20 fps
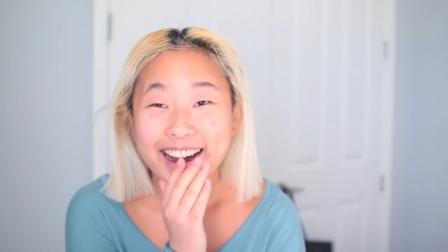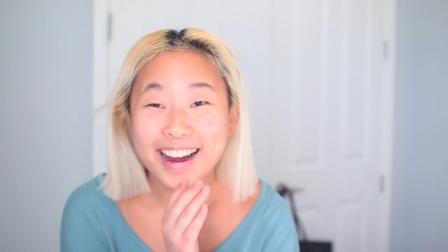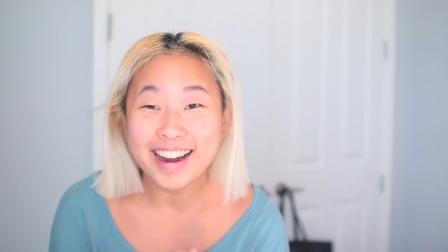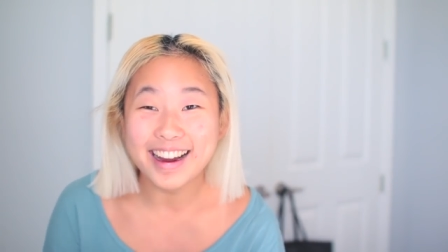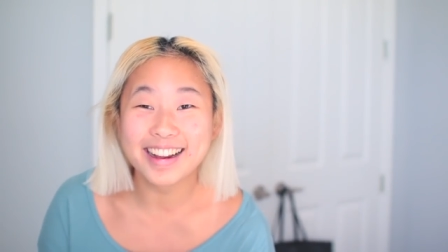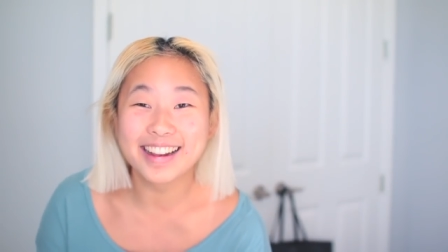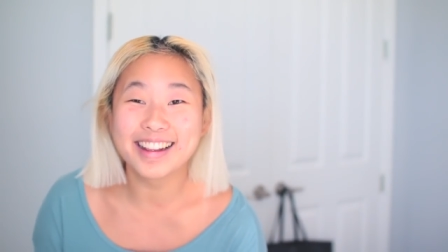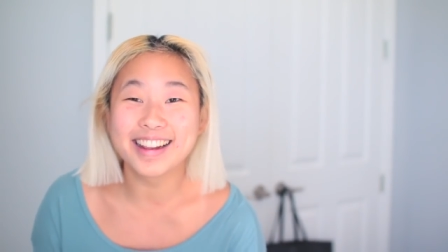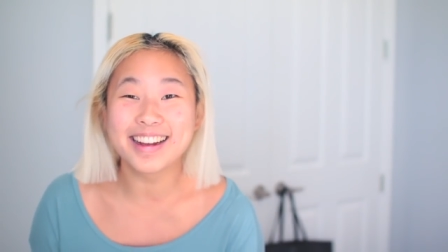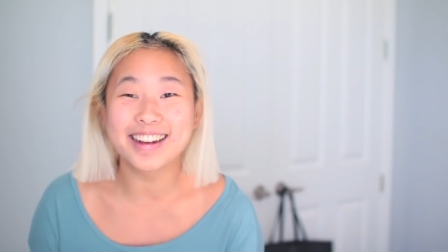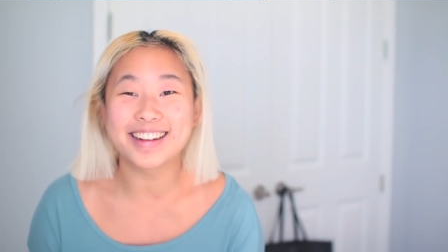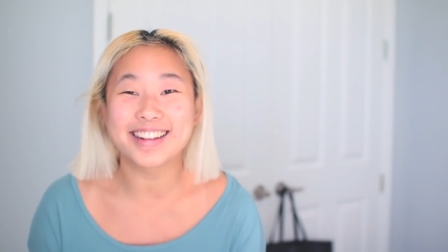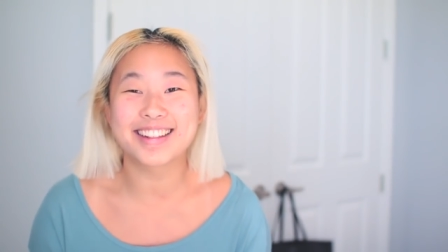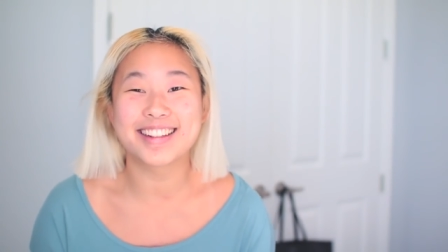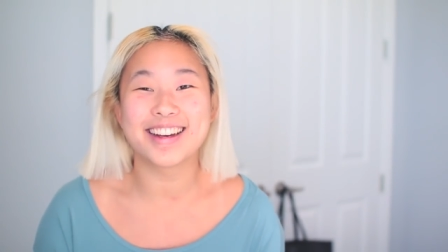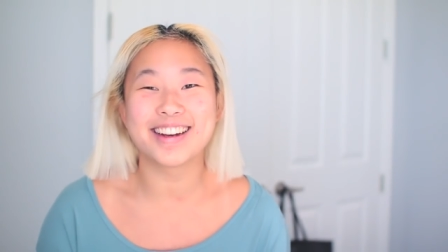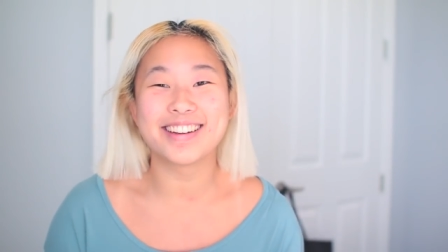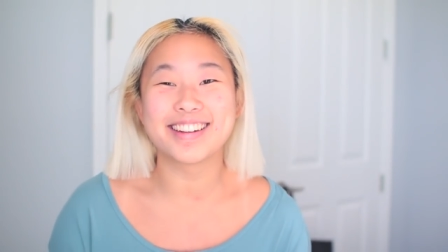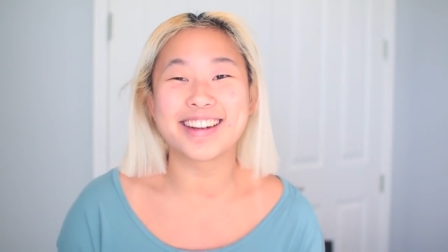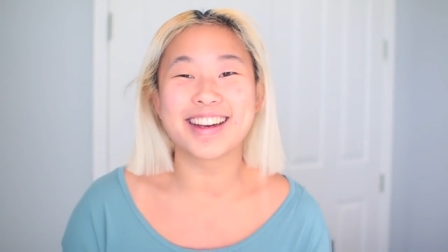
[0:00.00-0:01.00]
It looks
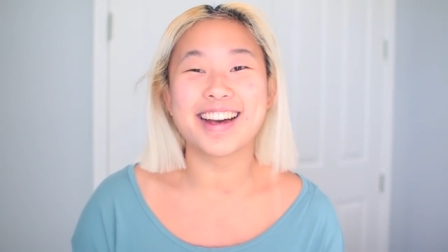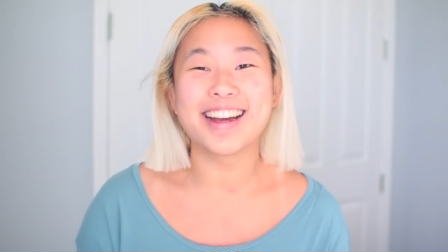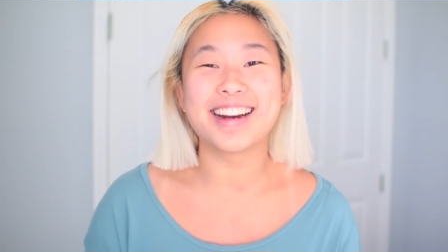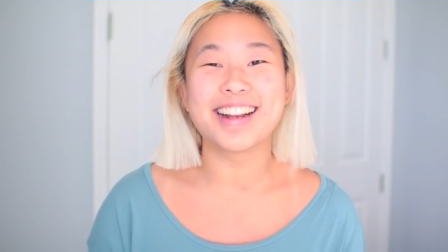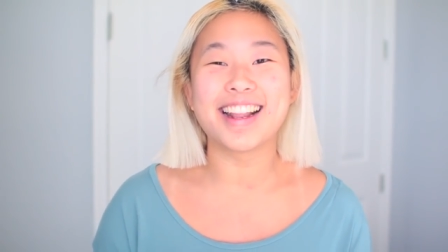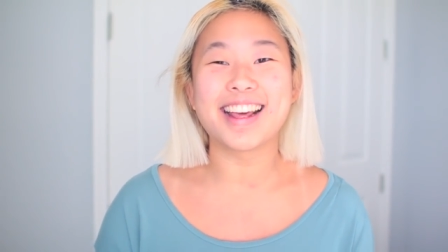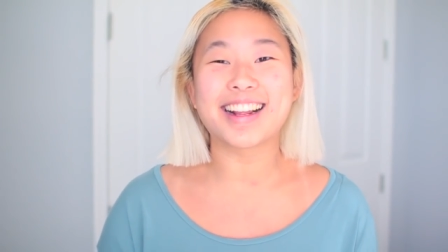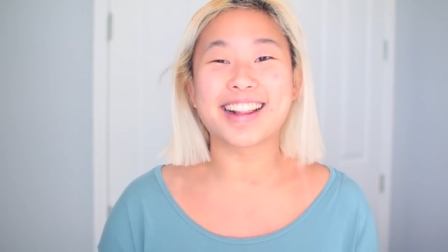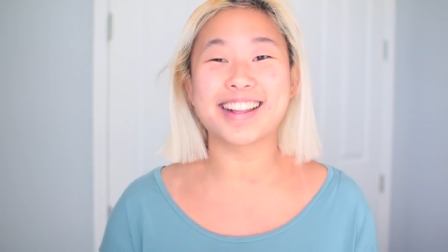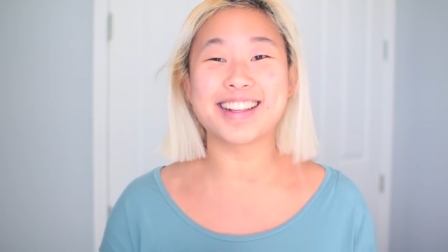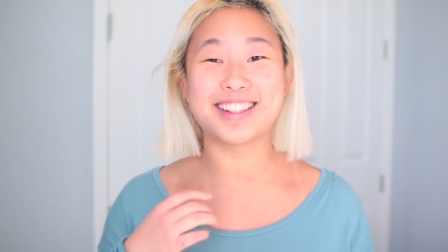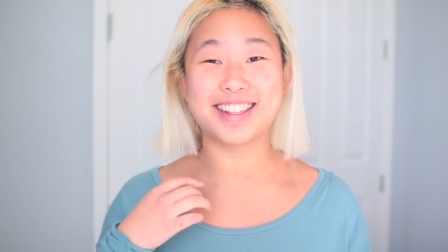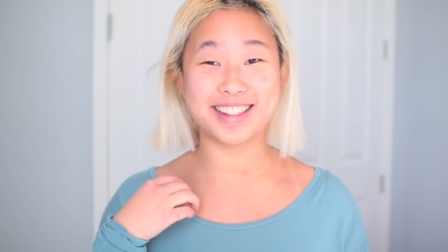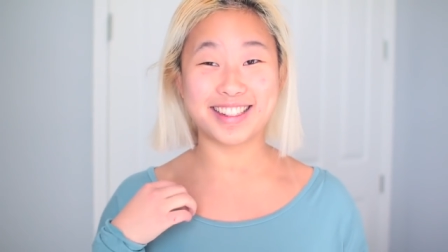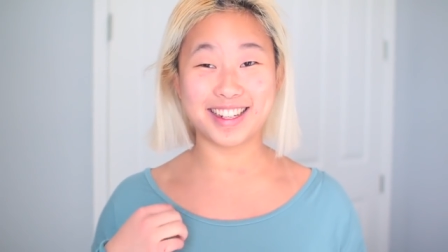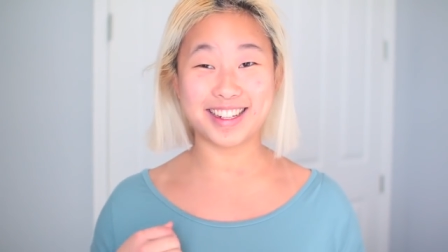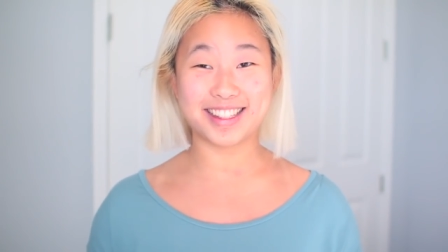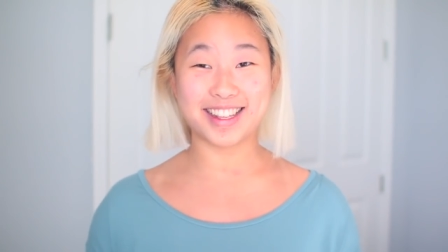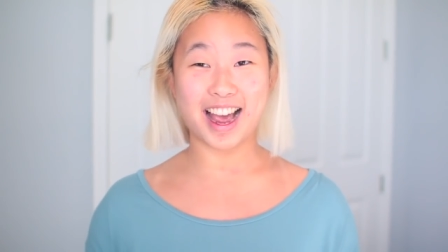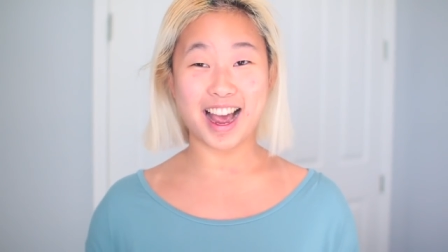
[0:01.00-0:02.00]
so good. Like, this
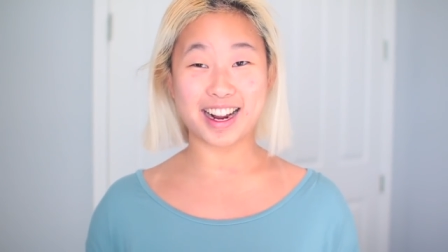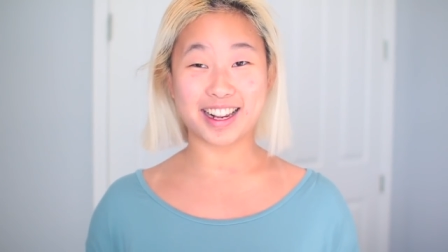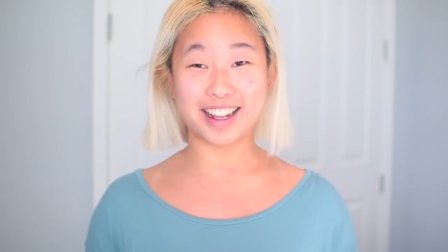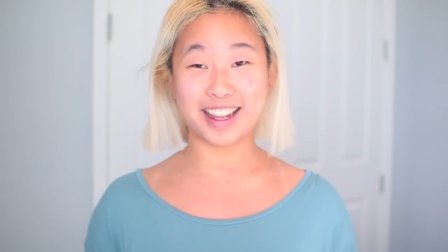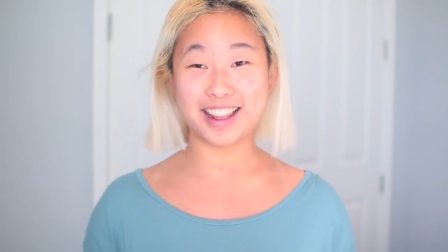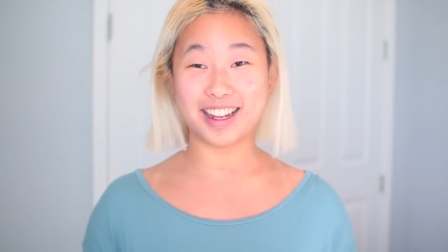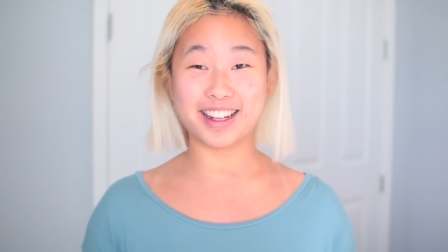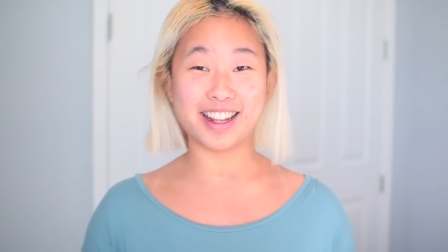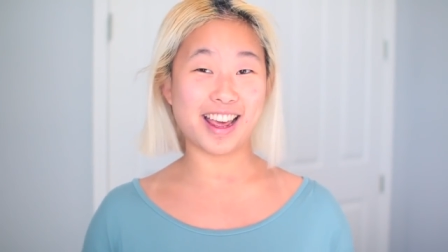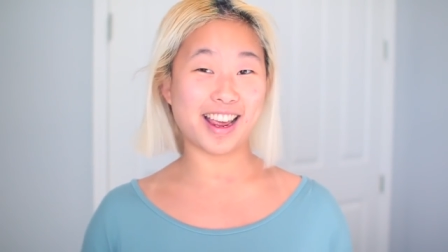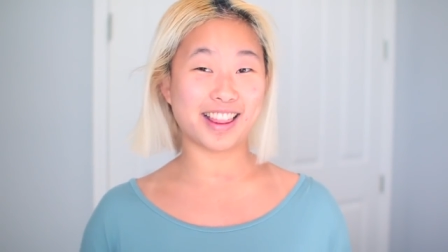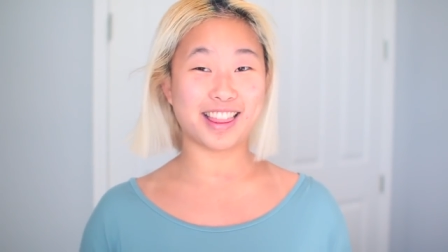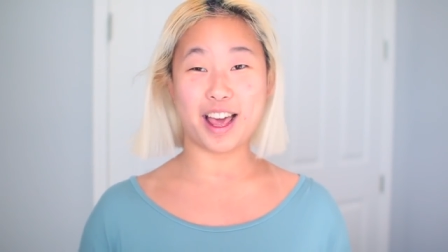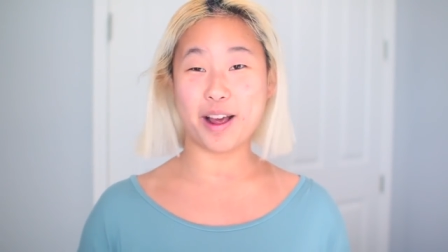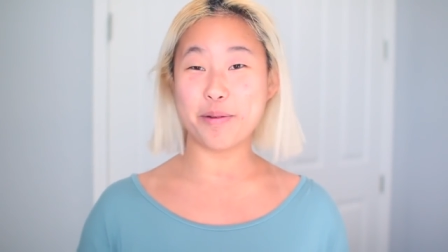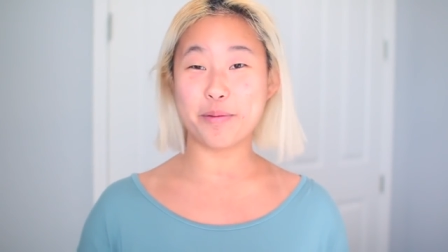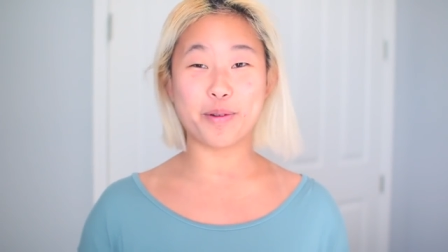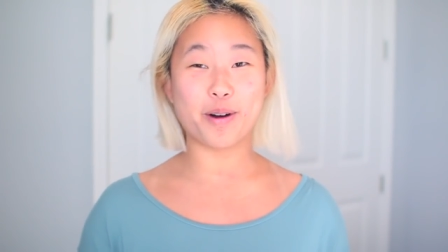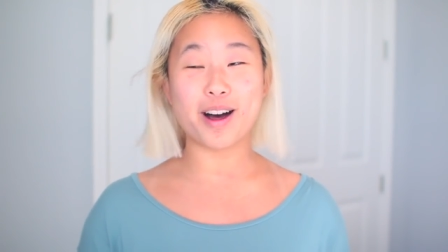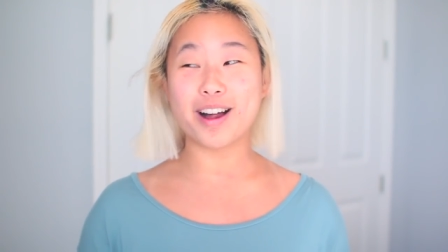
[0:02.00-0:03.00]
is exactly the length
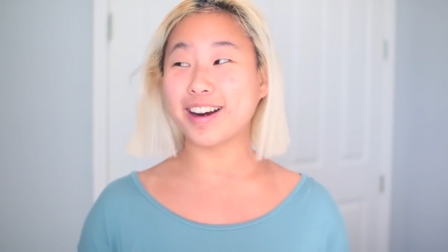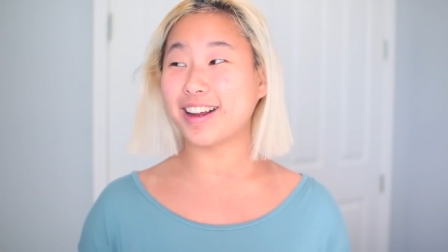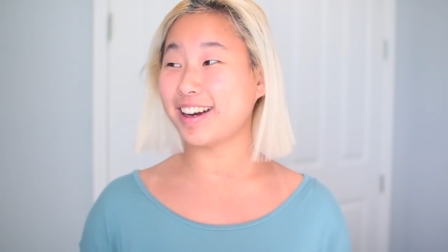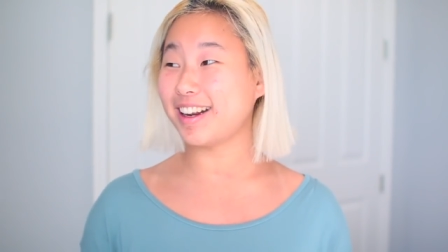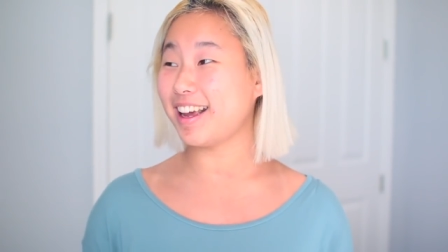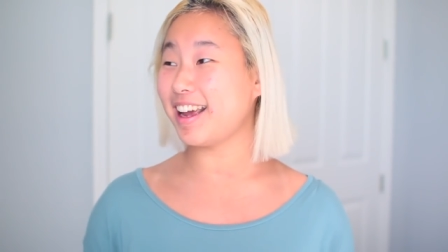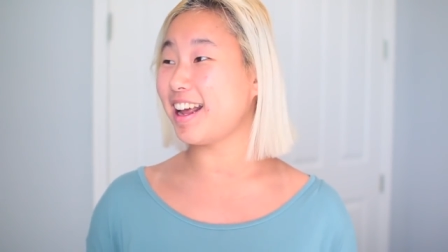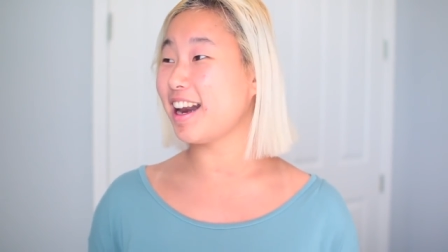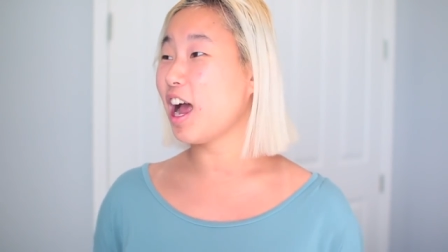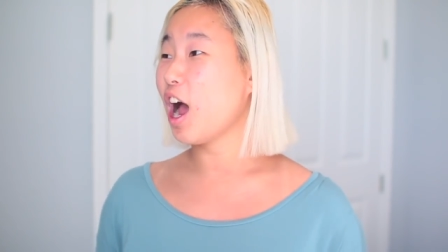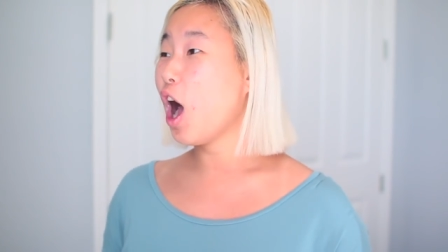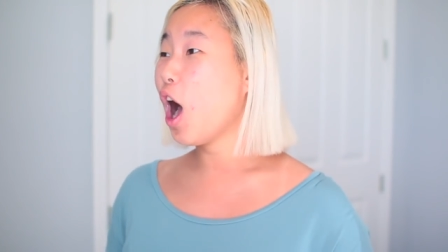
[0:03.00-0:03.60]
I wanted it.